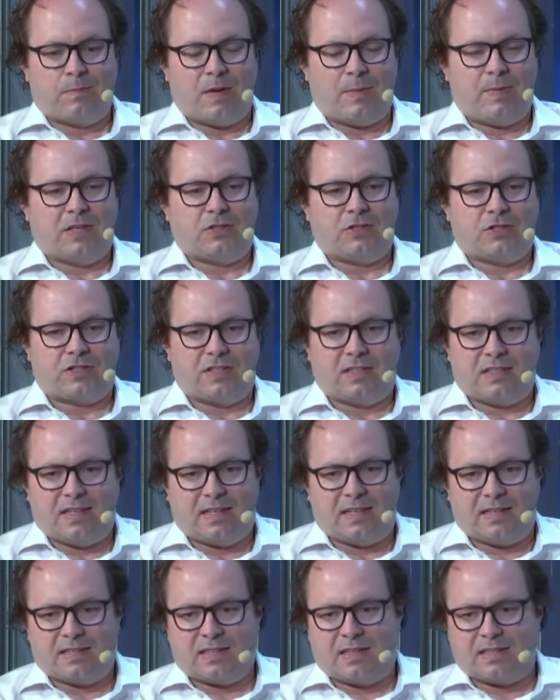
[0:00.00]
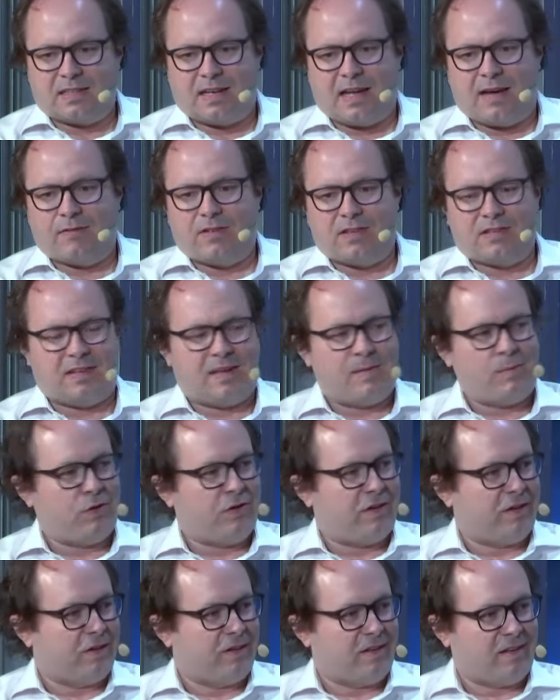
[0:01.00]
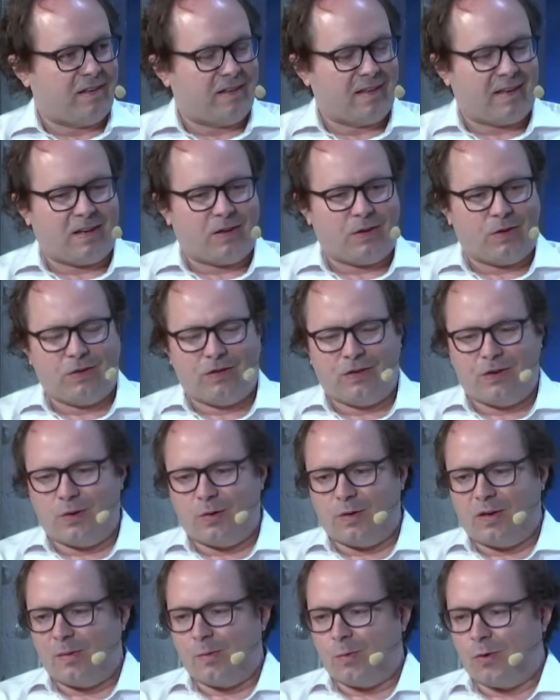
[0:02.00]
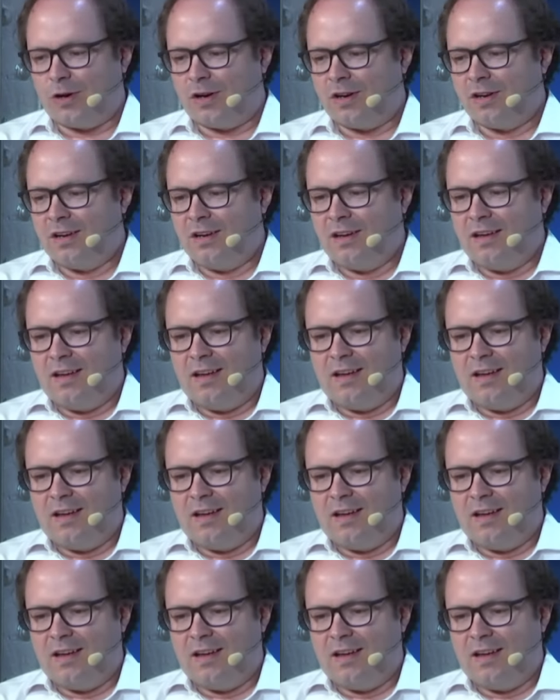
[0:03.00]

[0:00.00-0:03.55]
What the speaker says: maybe it just doesn't have the same utility that it used to anymore.